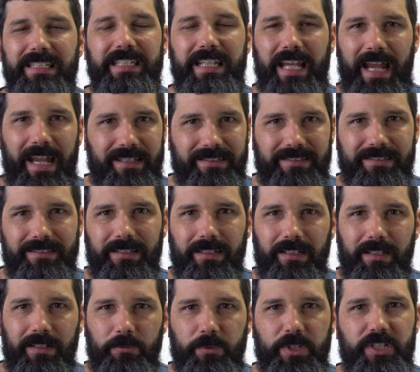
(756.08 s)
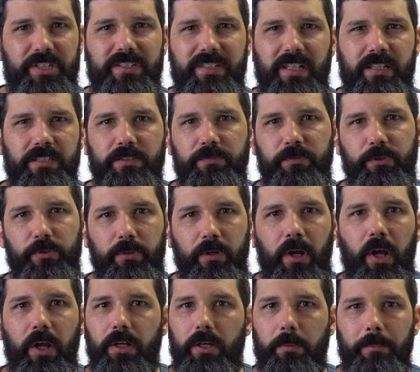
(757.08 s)
E S, which stands
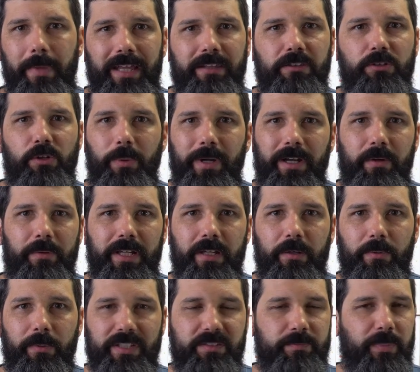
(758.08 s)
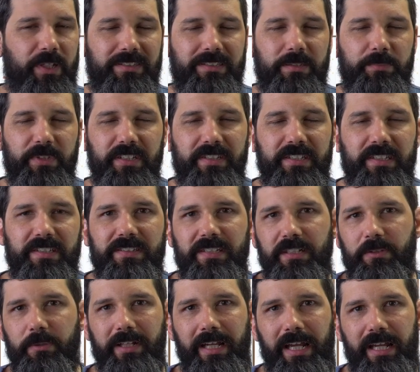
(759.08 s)
for Command Query Responsibility
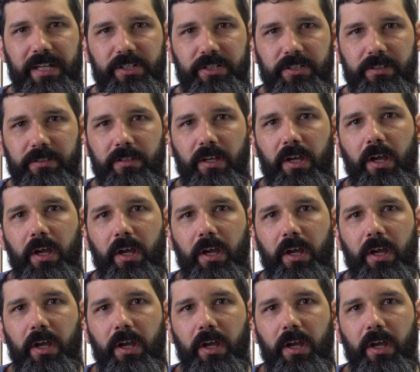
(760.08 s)
Segregation